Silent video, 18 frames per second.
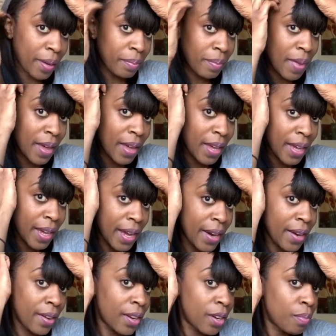my
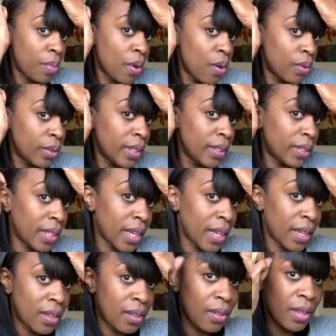hair in a
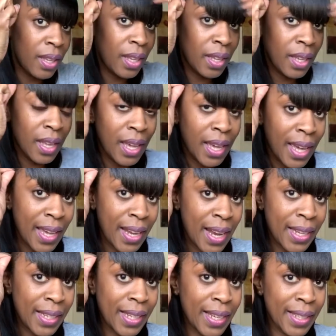ponytail and I
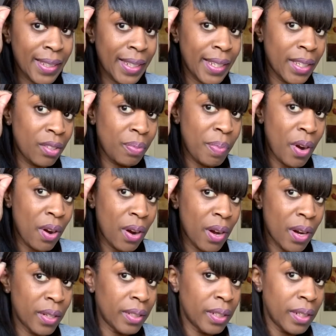cut this
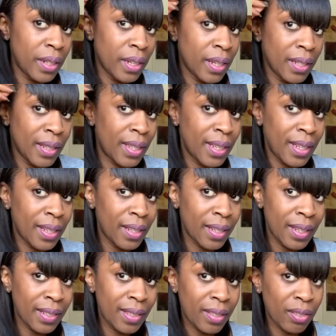part, then
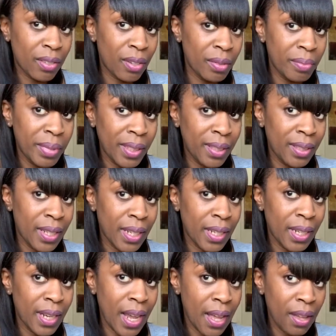this is going to be
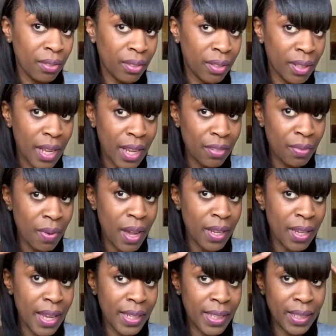sticking out. So that's why I
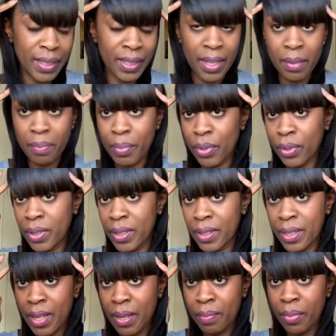like it temple to
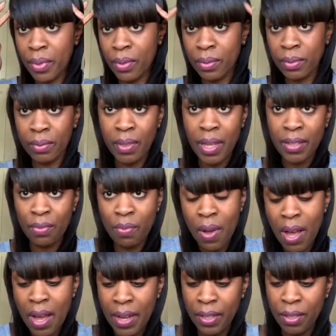temple. That's why
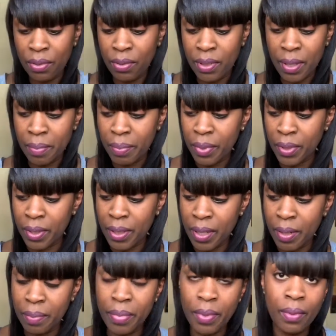I do temple to
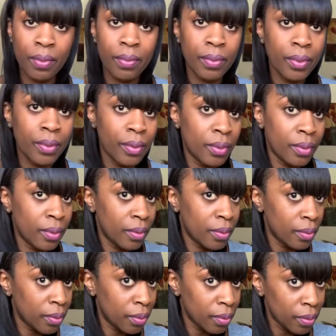temple.
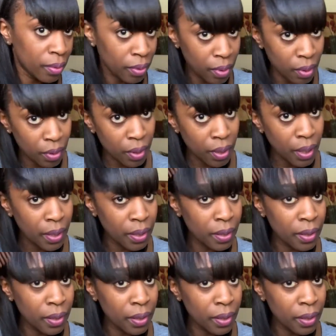Okay.